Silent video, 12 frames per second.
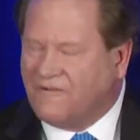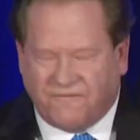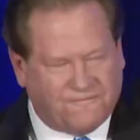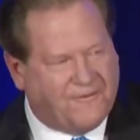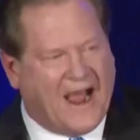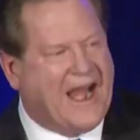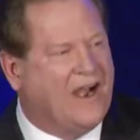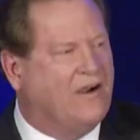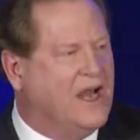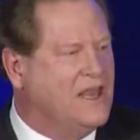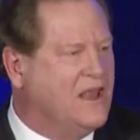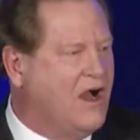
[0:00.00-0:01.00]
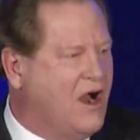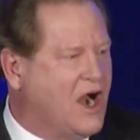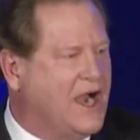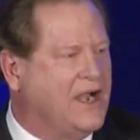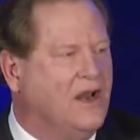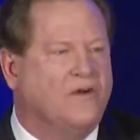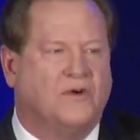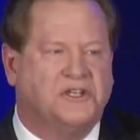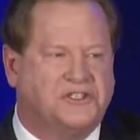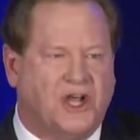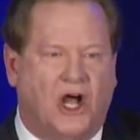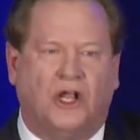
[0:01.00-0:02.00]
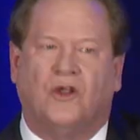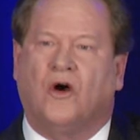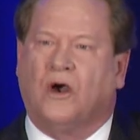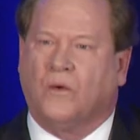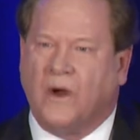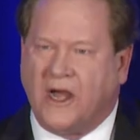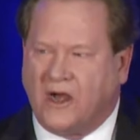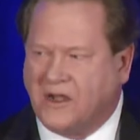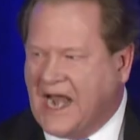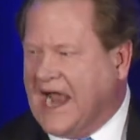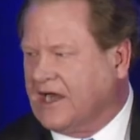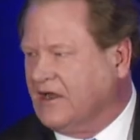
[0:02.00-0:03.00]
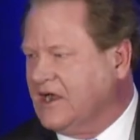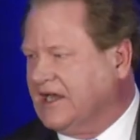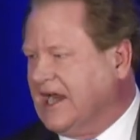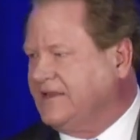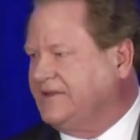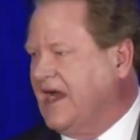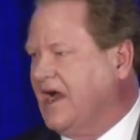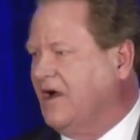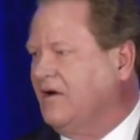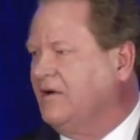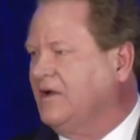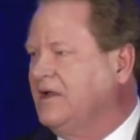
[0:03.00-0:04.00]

fire in the heart result, or we are not going to get there.